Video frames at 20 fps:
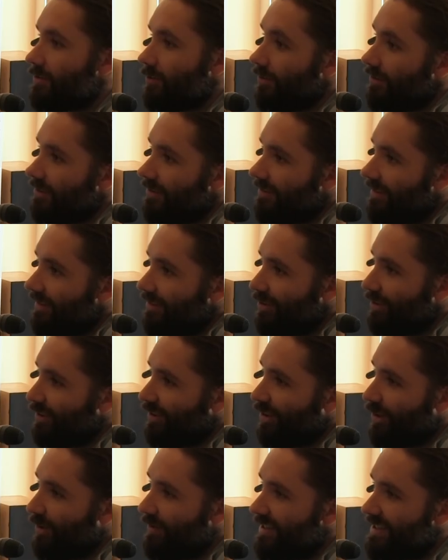sources; they turn
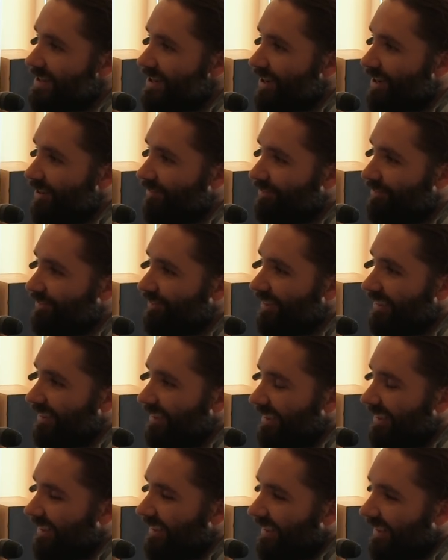yeah, the comments they do, off. They do.
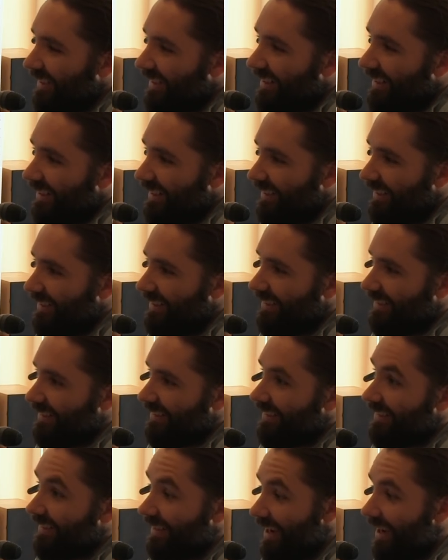That's interesting. I've noticed
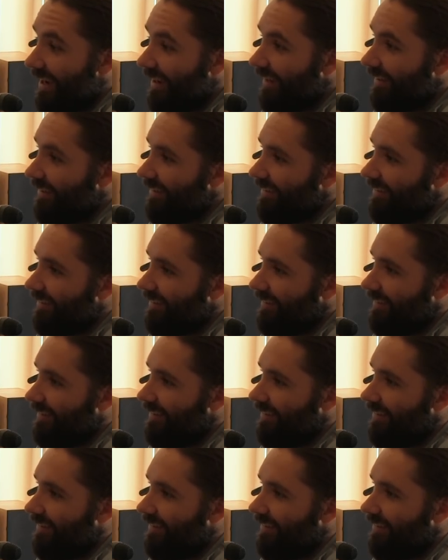that quite yeah. often when there's